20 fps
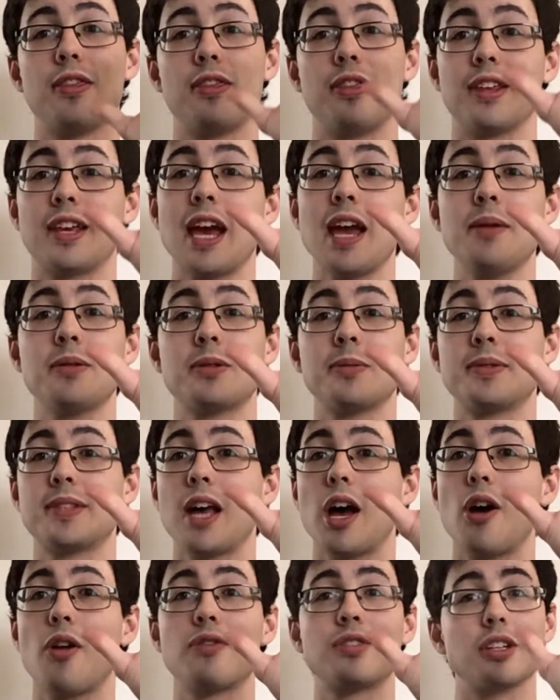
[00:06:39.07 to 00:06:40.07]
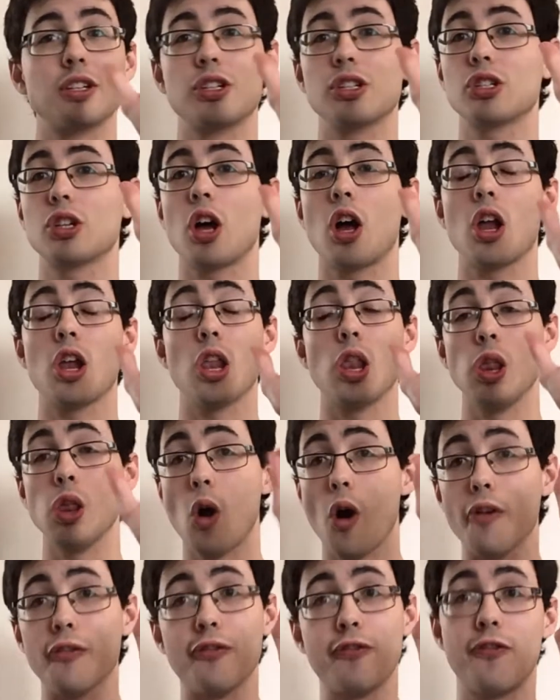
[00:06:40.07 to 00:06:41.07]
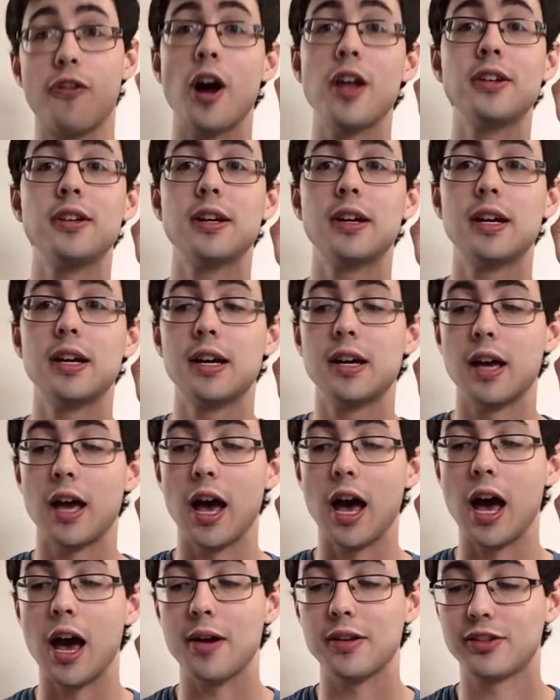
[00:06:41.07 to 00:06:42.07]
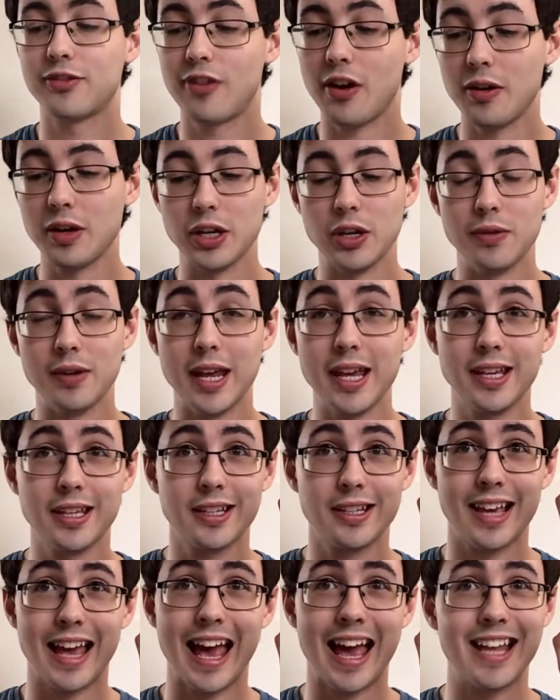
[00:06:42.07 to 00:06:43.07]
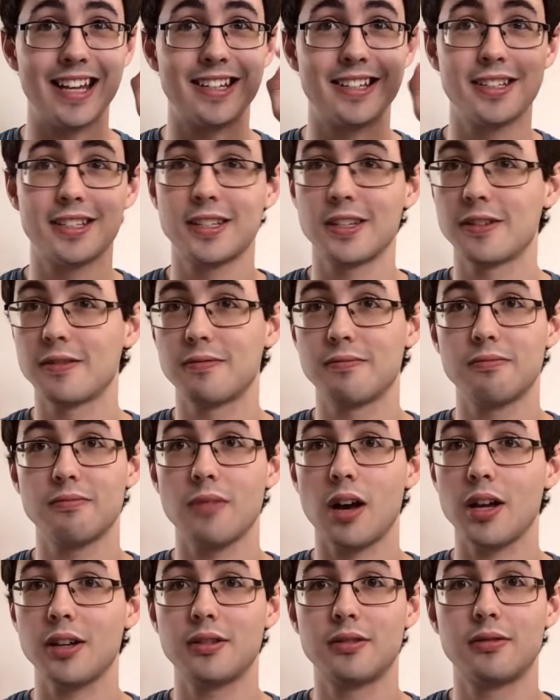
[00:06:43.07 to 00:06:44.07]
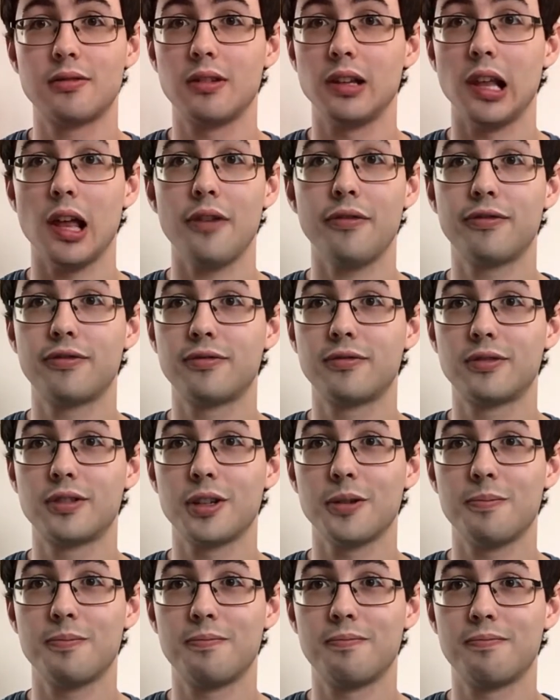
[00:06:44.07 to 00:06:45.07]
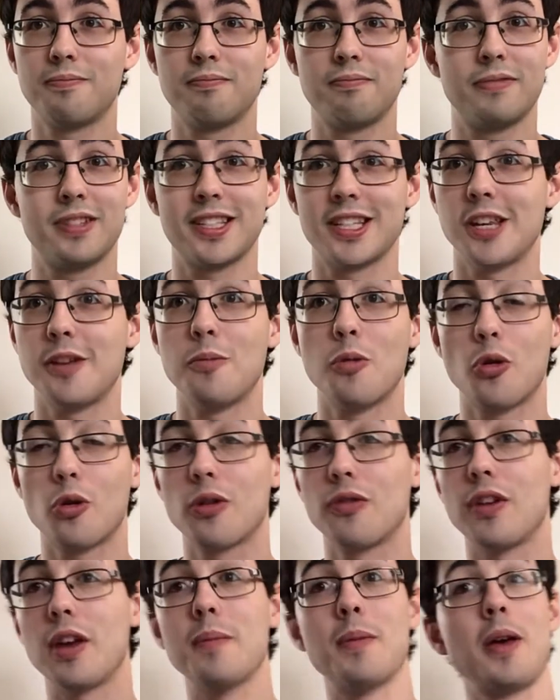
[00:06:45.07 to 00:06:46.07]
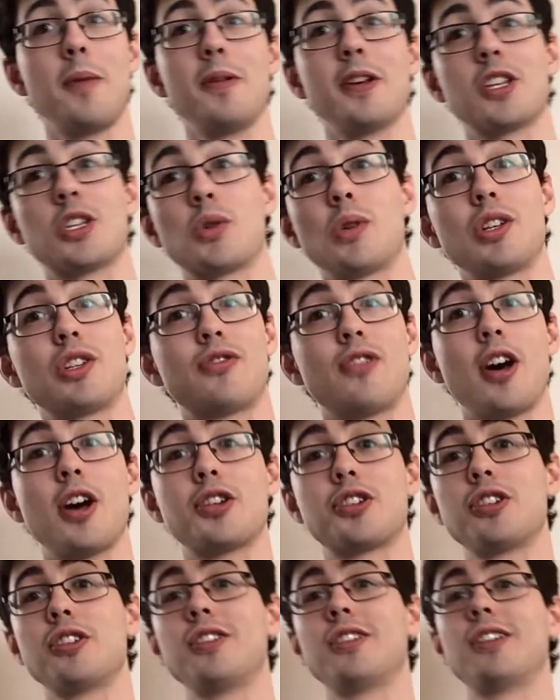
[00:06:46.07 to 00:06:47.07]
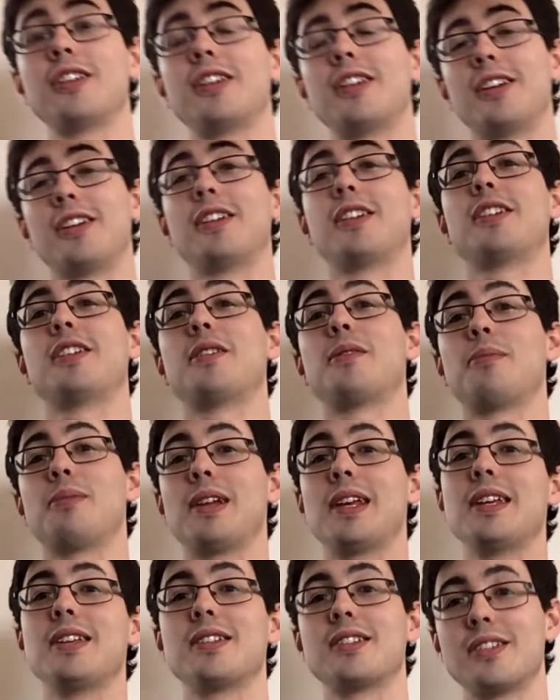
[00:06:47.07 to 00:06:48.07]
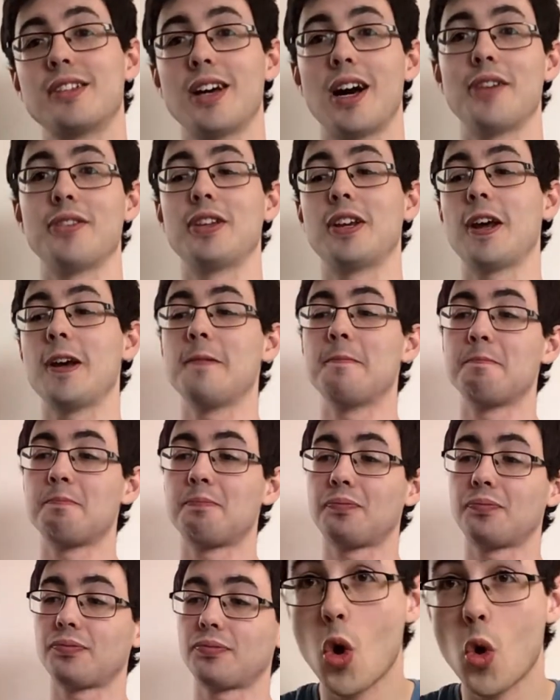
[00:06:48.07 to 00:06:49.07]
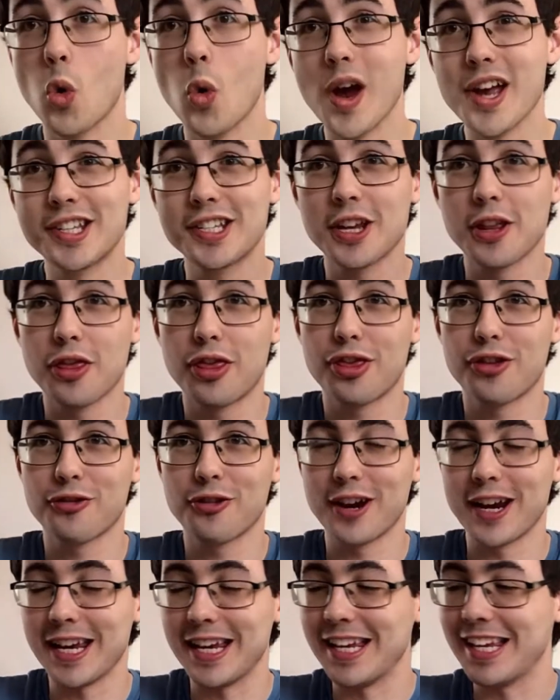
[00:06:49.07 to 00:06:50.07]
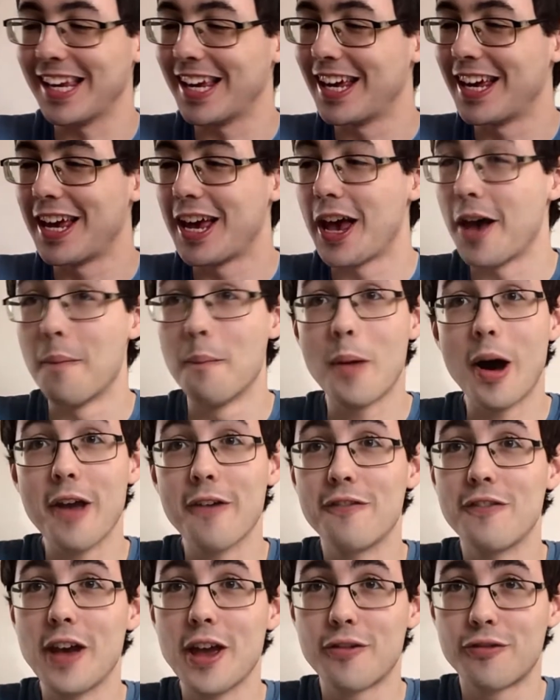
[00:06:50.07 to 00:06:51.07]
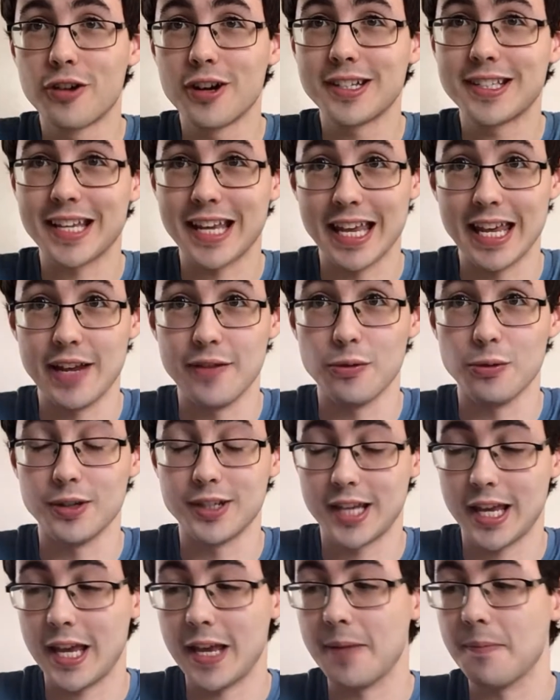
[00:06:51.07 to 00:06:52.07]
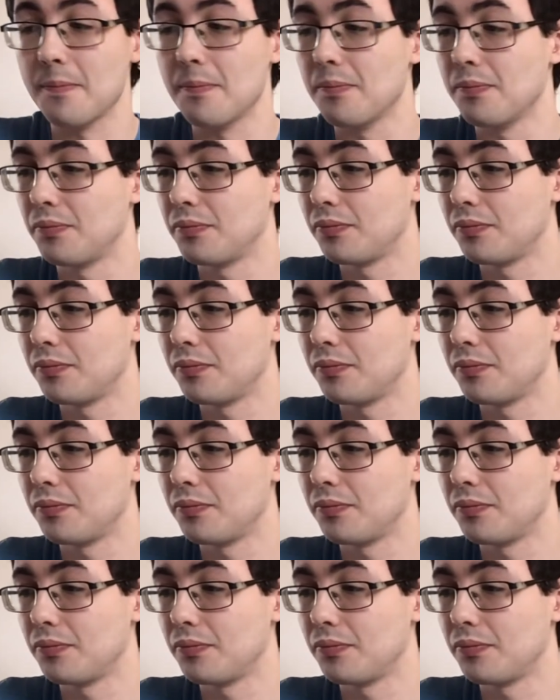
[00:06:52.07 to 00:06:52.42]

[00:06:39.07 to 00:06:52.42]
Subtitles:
The games themselves are just a lot of fun. It's very unique, and I'd love to see more of it. Maybe a Switch version, please. I don't know. Question 3. My favourite evil team.